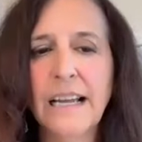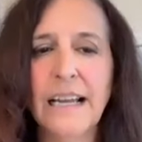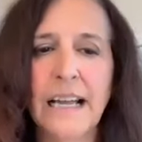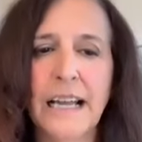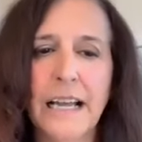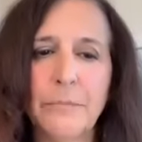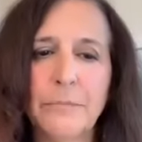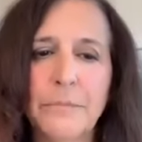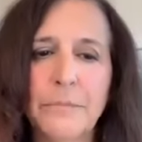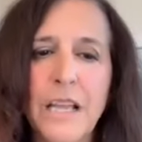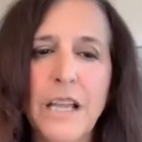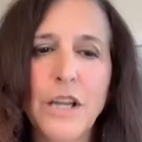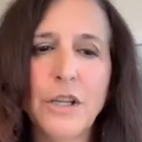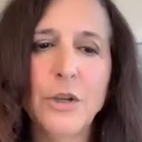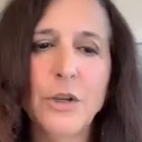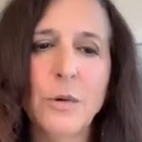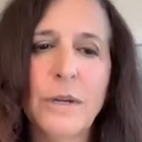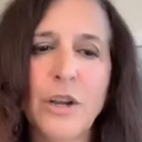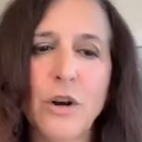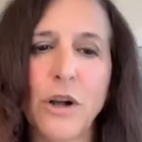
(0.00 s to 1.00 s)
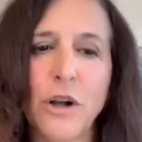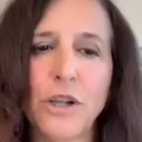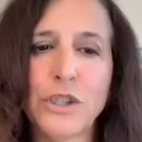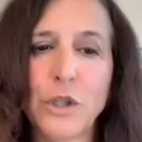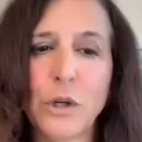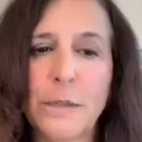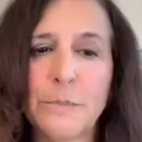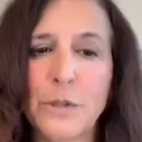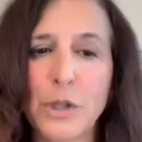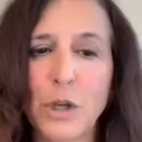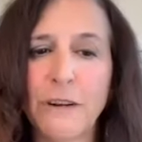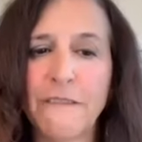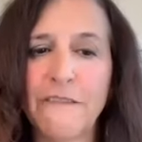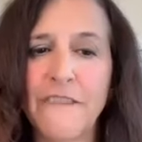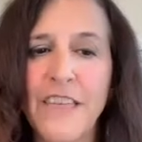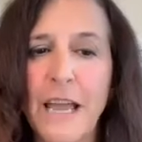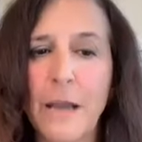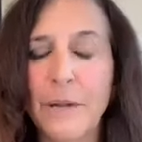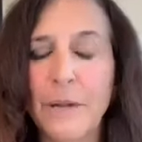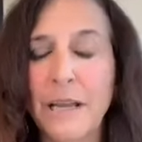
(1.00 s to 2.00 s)
Um, you can also observe
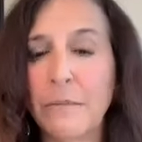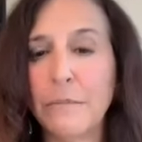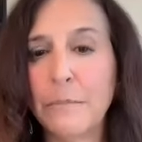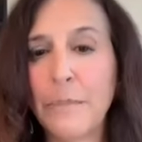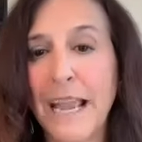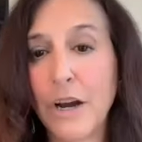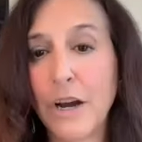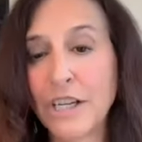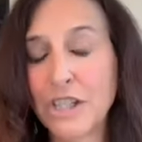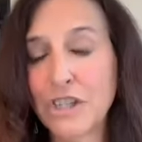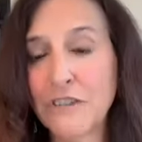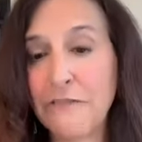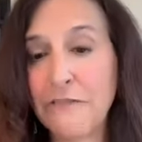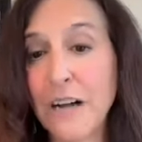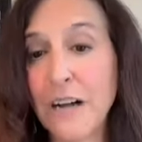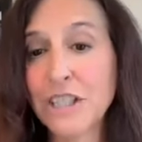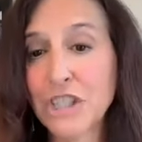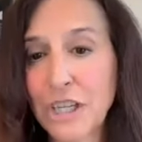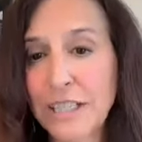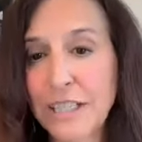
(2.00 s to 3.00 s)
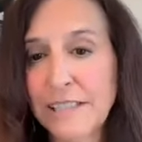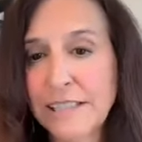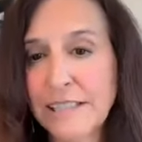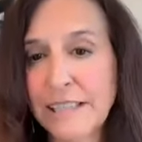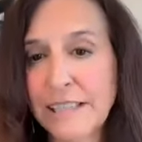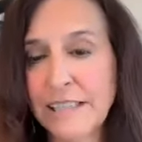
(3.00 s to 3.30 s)
them at parish functions